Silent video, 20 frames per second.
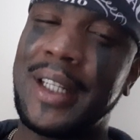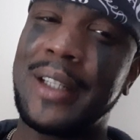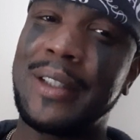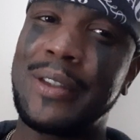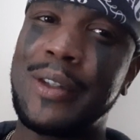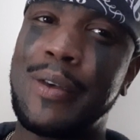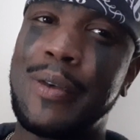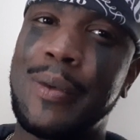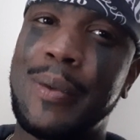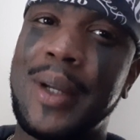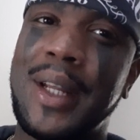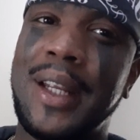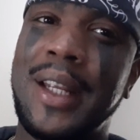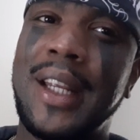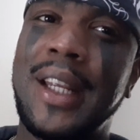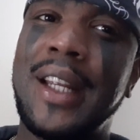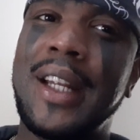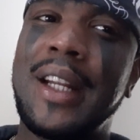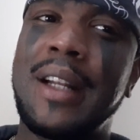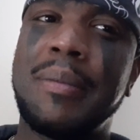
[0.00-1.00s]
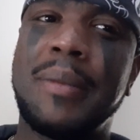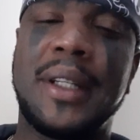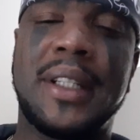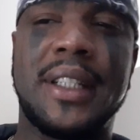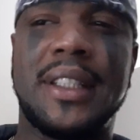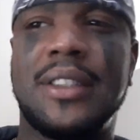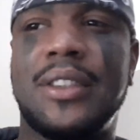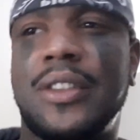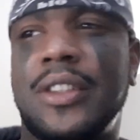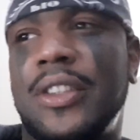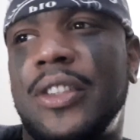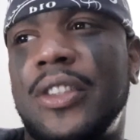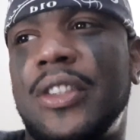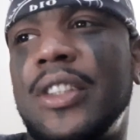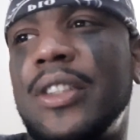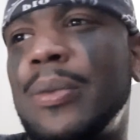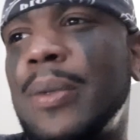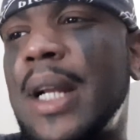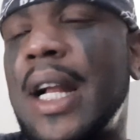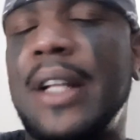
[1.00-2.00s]
is over with, because this is
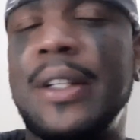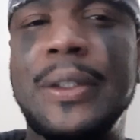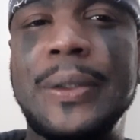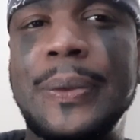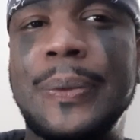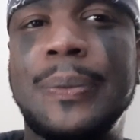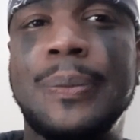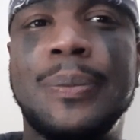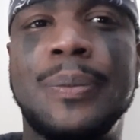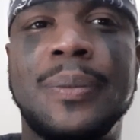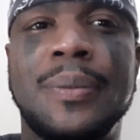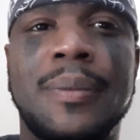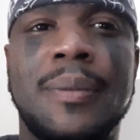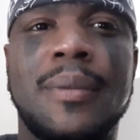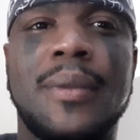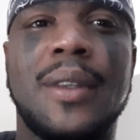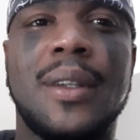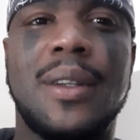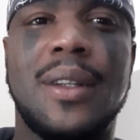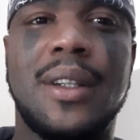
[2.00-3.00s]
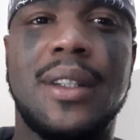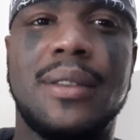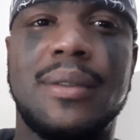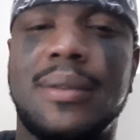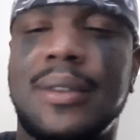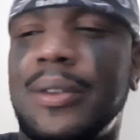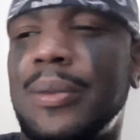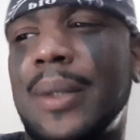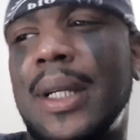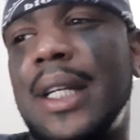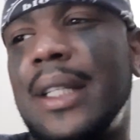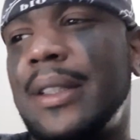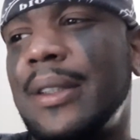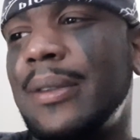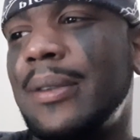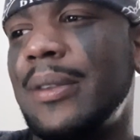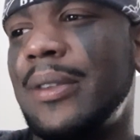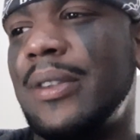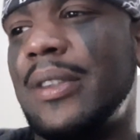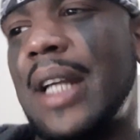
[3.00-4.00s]
just what I do. It's what I
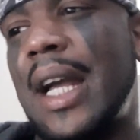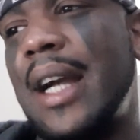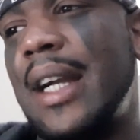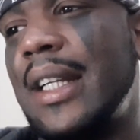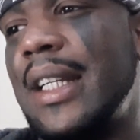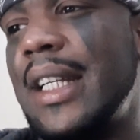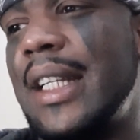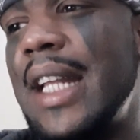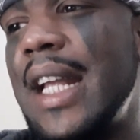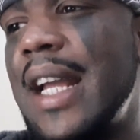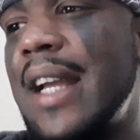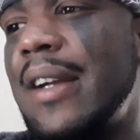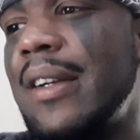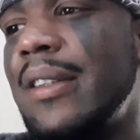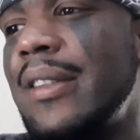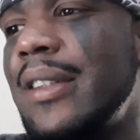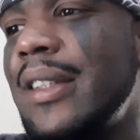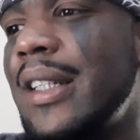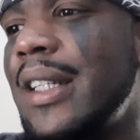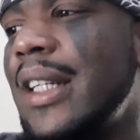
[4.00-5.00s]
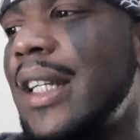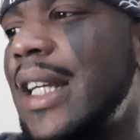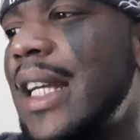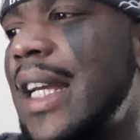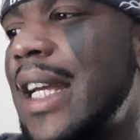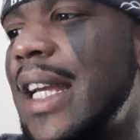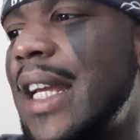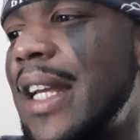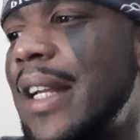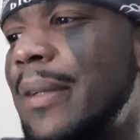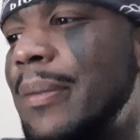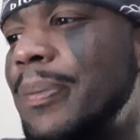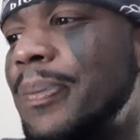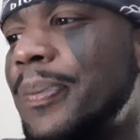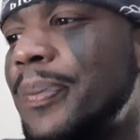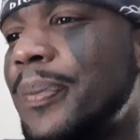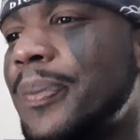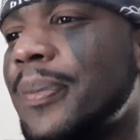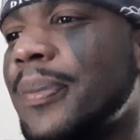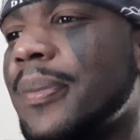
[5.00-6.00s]
do. It's how I get down. And
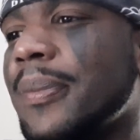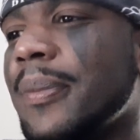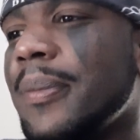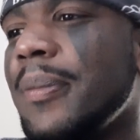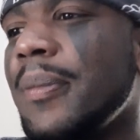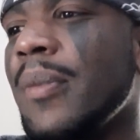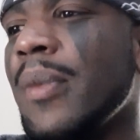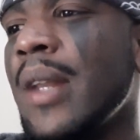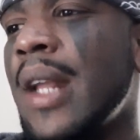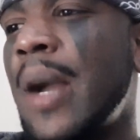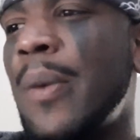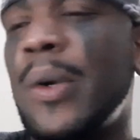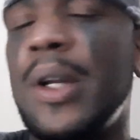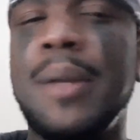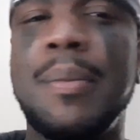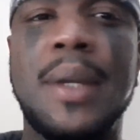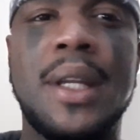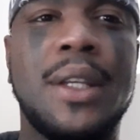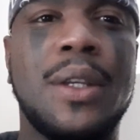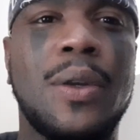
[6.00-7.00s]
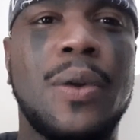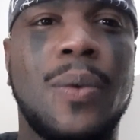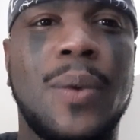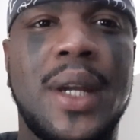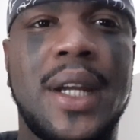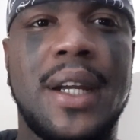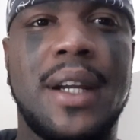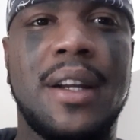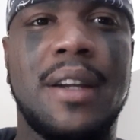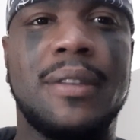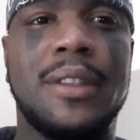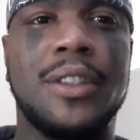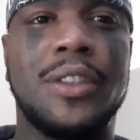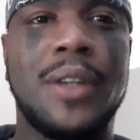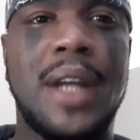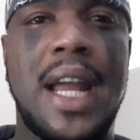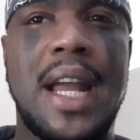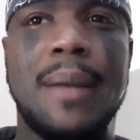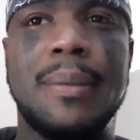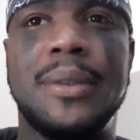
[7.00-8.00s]
I want to make you aware of the
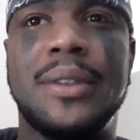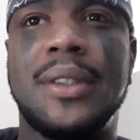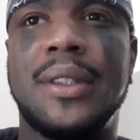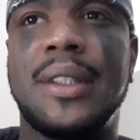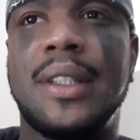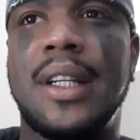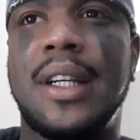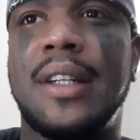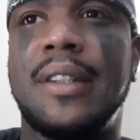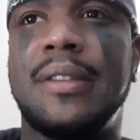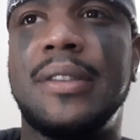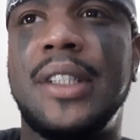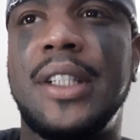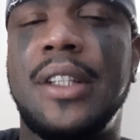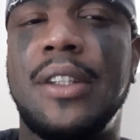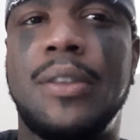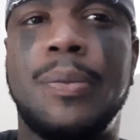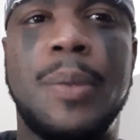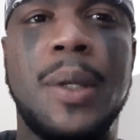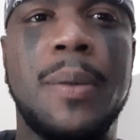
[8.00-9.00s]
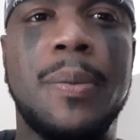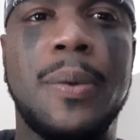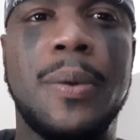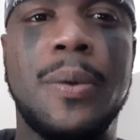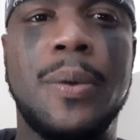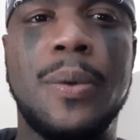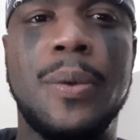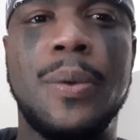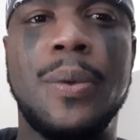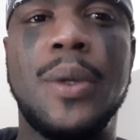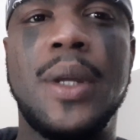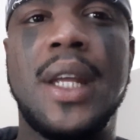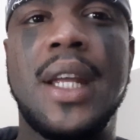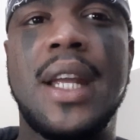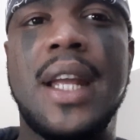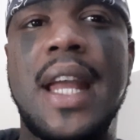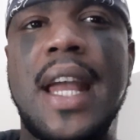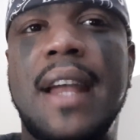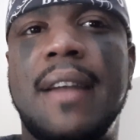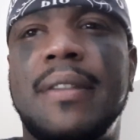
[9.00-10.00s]
traps of these people who
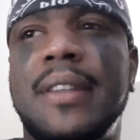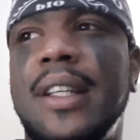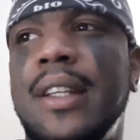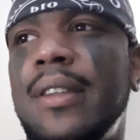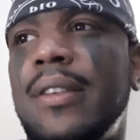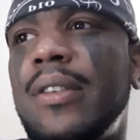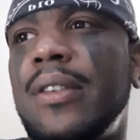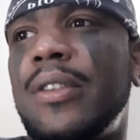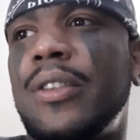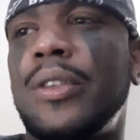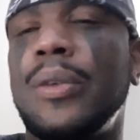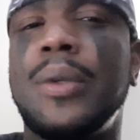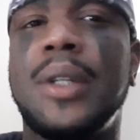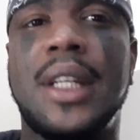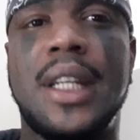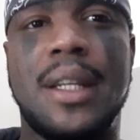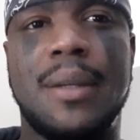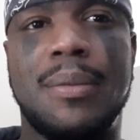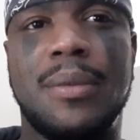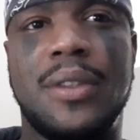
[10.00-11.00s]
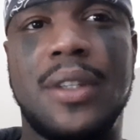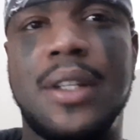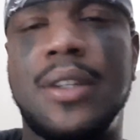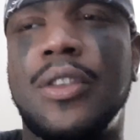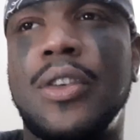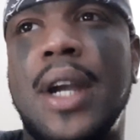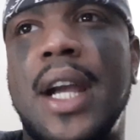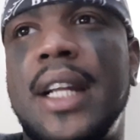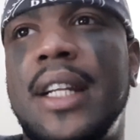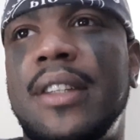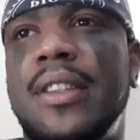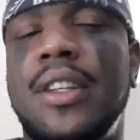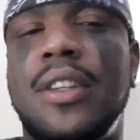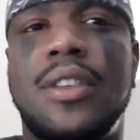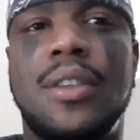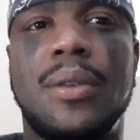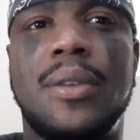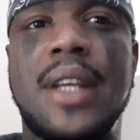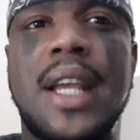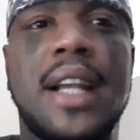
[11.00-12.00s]
have these pseudonyms and try to
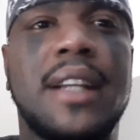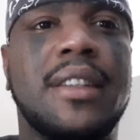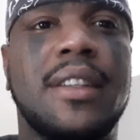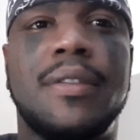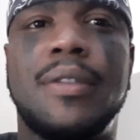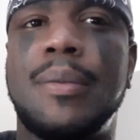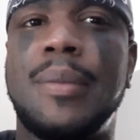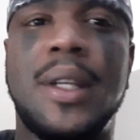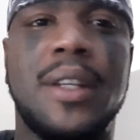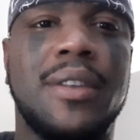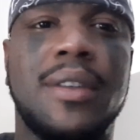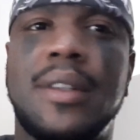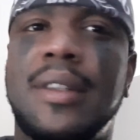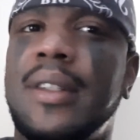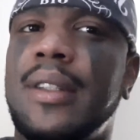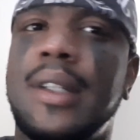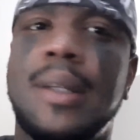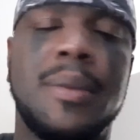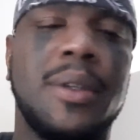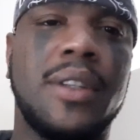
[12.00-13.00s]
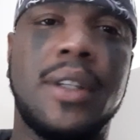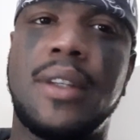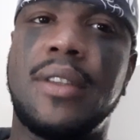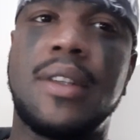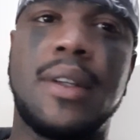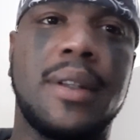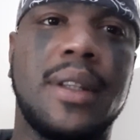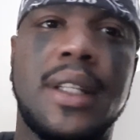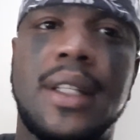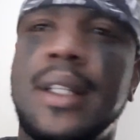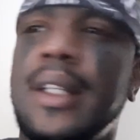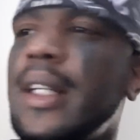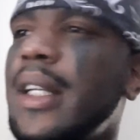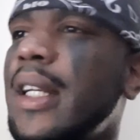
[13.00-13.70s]
teach you tax information. Let me tell you something.